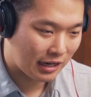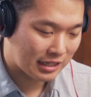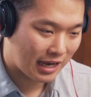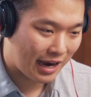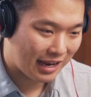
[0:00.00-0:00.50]

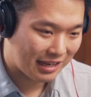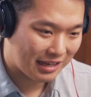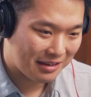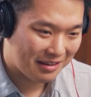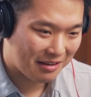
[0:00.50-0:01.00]

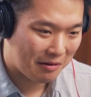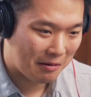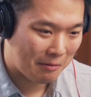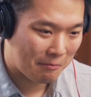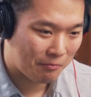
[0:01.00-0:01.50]
anxiety
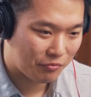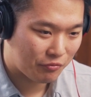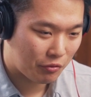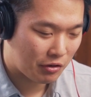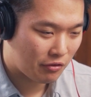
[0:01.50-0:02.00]

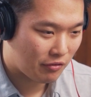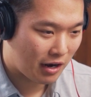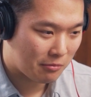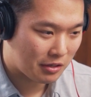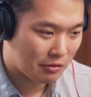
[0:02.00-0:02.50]
for your
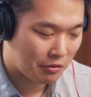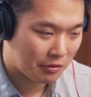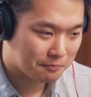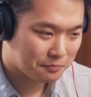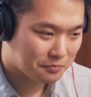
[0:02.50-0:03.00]
family, or,